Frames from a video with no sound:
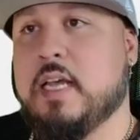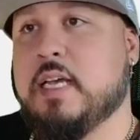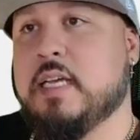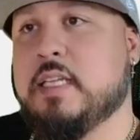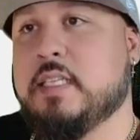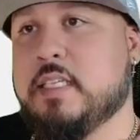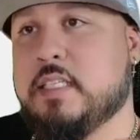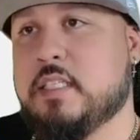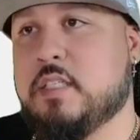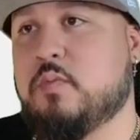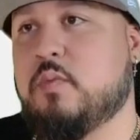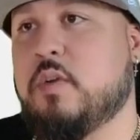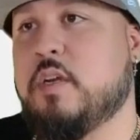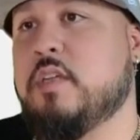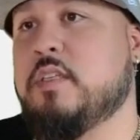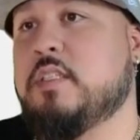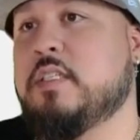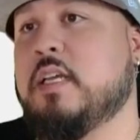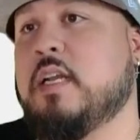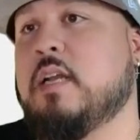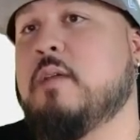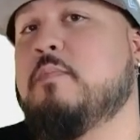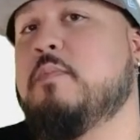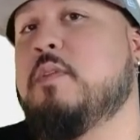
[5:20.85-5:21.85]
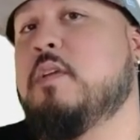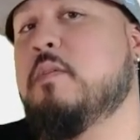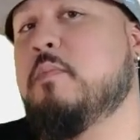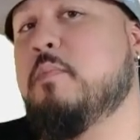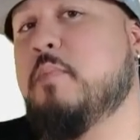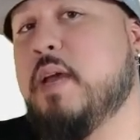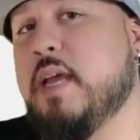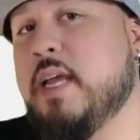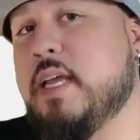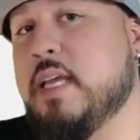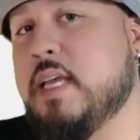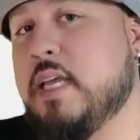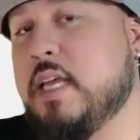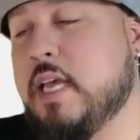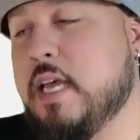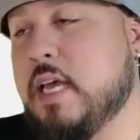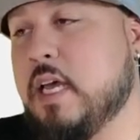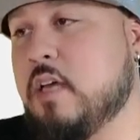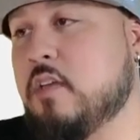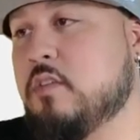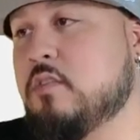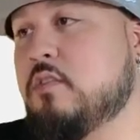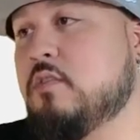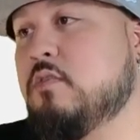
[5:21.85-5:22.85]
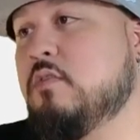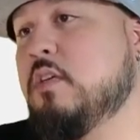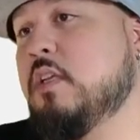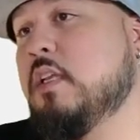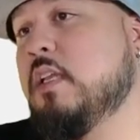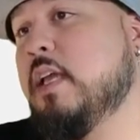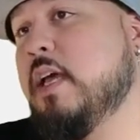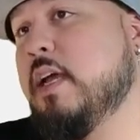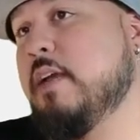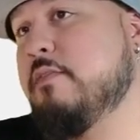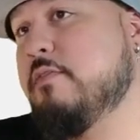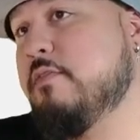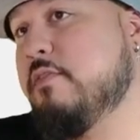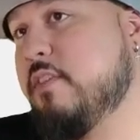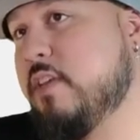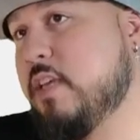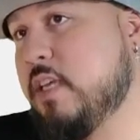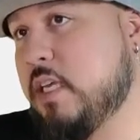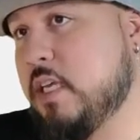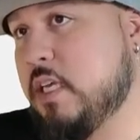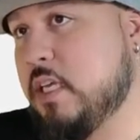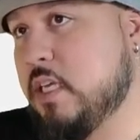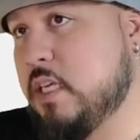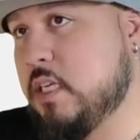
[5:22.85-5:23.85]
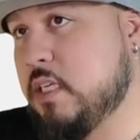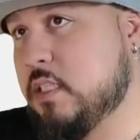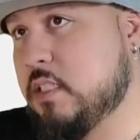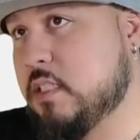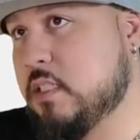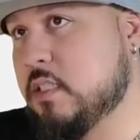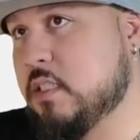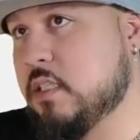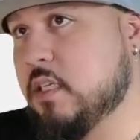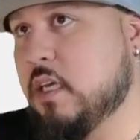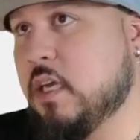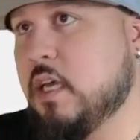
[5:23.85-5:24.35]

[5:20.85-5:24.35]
This is where you set up your bank account to collect fees.